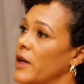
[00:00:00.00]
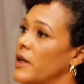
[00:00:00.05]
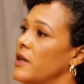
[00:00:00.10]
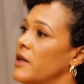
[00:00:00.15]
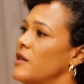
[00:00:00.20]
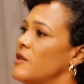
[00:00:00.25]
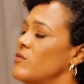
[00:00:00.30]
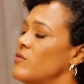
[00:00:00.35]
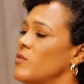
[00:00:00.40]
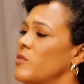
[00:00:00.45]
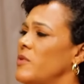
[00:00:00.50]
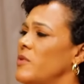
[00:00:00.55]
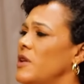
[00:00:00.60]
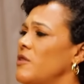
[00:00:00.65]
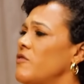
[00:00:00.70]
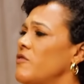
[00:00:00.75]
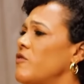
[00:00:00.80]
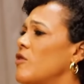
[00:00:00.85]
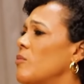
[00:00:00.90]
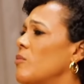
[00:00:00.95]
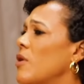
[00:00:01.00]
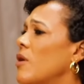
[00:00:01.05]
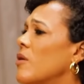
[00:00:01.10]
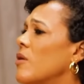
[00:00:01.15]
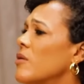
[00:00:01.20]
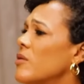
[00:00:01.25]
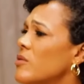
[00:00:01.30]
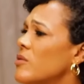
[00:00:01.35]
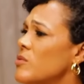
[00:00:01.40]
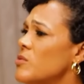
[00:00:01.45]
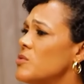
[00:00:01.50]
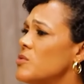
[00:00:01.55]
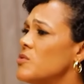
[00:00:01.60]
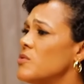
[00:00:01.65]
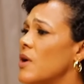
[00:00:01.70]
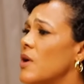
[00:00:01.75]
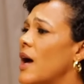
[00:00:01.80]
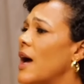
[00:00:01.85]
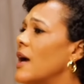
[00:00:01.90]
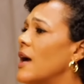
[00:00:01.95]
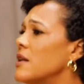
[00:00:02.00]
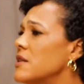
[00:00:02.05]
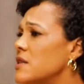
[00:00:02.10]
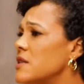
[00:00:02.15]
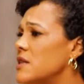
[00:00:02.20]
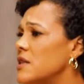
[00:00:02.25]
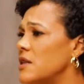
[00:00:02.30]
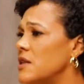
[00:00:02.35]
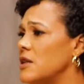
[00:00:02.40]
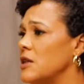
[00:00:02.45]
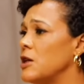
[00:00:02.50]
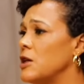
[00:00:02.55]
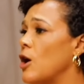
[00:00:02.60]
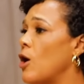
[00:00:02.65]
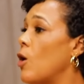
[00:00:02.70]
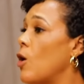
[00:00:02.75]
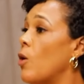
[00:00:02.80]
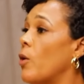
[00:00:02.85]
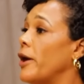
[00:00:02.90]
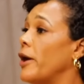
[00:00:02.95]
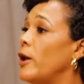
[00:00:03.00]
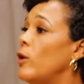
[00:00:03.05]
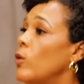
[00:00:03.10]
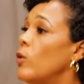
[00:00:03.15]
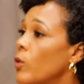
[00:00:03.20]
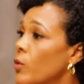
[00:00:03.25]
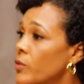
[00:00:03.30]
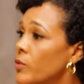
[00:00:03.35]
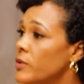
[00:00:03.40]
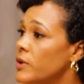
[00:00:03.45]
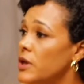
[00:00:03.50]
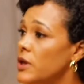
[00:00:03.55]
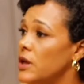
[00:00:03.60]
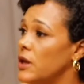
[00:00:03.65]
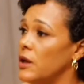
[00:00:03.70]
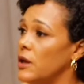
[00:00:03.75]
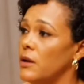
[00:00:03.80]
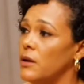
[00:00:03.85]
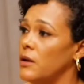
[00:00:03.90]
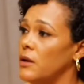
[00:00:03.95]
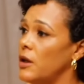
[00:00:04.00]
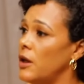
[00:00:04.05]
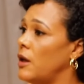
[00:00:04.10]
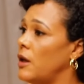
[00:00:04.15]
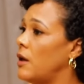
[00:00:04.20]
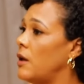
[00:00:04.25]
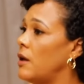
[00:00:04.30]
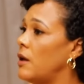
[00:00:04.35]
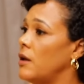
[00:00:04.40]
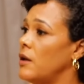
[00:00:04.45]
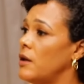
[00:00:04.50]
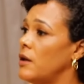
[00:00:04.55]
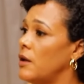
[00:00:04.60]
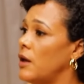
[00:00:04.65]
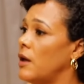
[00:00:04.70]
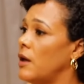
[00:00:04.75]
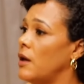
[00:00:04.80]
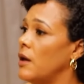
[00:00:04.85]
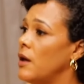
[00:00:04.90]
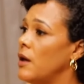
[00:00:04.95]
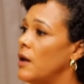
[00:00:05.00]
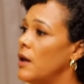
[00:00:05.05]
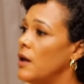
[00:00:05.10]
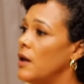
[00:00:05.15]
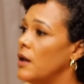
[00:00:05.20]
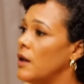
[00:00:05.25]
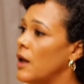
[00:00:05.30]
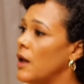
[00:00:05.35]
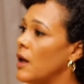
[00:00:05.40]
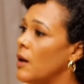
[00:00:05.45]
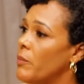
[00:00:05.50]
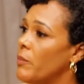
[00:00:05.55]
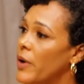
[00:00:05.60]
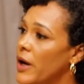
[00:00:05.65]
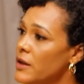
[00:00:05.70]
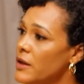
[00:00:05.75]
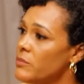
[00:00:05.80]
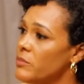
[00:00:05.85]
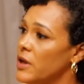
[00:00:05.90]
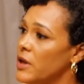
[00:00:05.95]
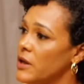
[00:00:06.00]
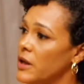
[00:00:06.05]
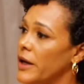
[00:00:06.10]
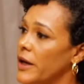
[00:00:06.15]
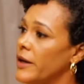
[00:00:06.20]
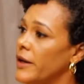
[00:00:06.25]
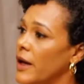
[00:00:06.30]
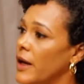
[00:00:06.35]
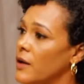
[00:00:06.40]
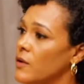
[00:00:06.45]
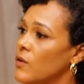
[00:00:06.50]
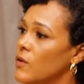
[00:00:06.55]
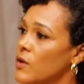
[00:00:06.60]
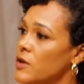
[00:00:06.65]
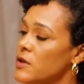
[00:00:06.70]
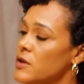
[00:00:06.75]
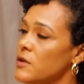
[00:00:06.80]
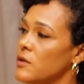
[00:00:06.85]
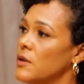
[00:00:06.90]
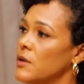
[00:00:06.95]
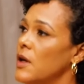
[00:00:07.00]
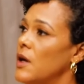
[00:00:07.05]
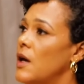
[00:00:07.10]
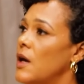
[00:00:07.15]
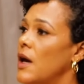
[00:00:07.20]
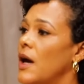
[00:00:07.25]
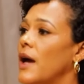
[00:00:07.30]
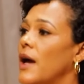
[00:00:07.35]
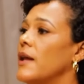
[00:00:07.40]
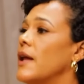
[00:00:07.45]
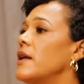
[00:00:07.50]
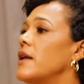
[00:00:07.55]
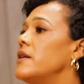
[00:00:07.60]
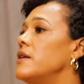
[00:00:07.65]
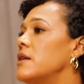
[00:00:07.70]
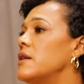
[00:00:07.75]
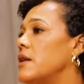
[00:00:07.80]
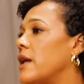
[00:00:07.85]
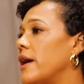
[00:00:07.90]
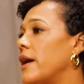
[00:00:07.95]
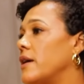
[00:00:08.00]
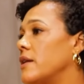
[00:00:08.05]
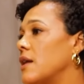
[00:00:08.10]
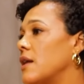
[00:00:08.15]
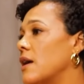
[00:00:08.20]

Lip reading: my kids will live from uncle to auntie or alone in an apartment that he had gotten. And I didn't like